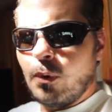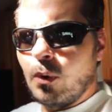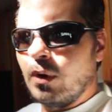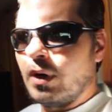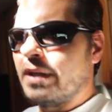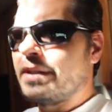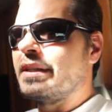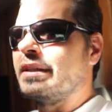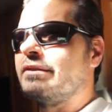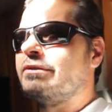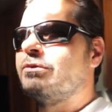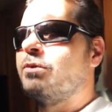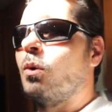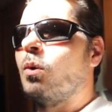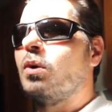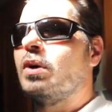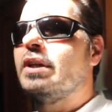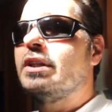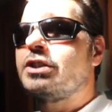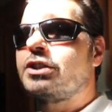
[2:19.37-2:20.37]

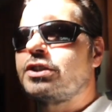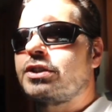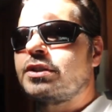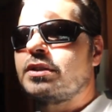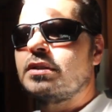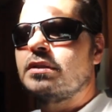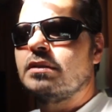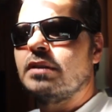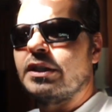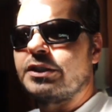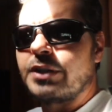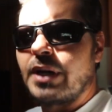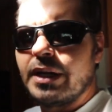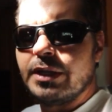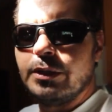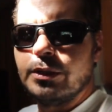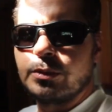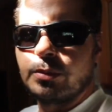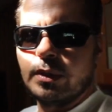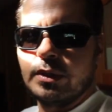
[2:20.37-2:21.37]
4-inch. I tried
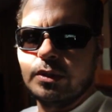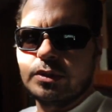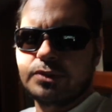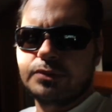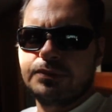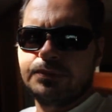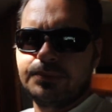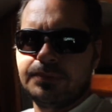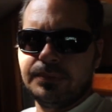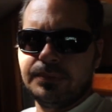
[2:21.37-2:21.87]
to use one of those